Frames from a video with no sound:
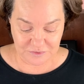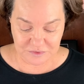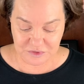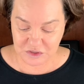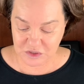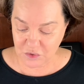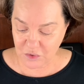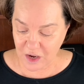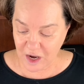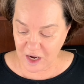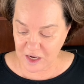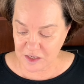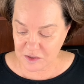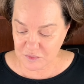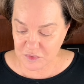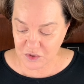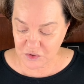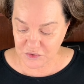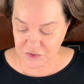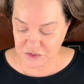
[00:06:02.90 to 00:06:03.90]
So I'm
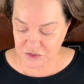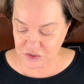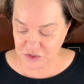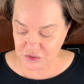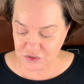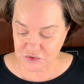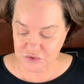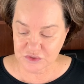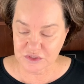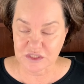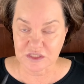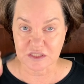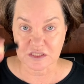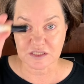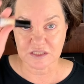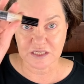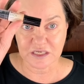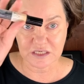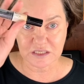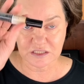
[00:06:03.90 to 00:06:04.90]
going to use this
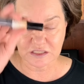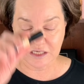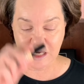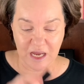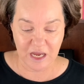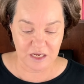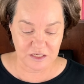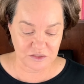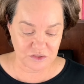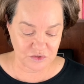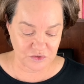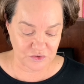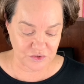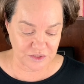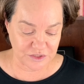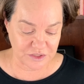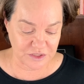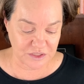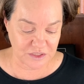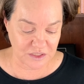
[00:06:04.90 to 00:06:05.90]
NYX contour
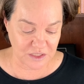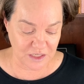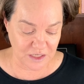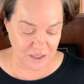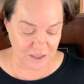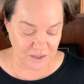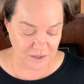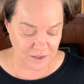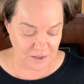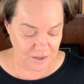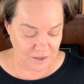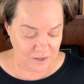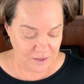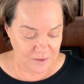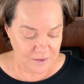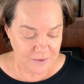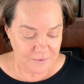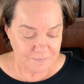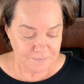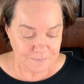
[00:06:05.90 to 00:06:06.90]
stick.
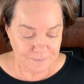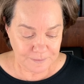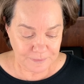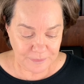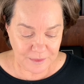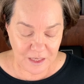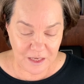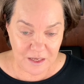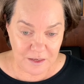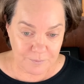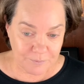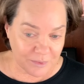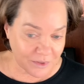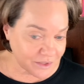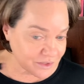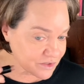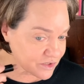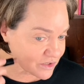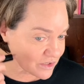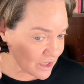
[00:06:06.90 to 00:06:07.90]
But
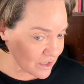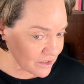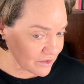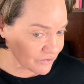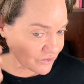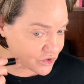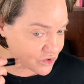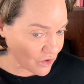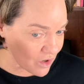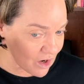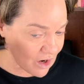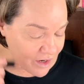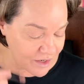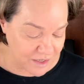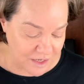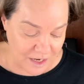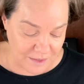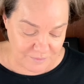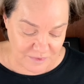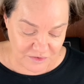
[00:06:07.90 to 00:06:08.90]
instead of drawing
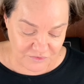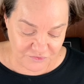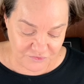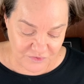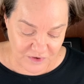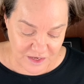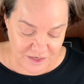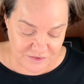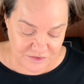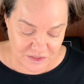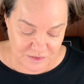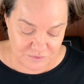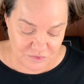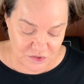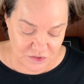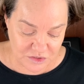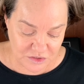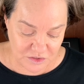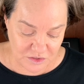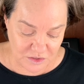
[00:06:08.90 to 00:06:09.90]
on my face, I'm
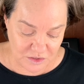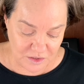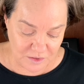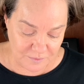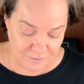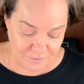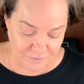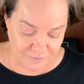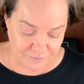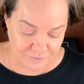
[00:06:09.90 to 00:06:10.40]
gonna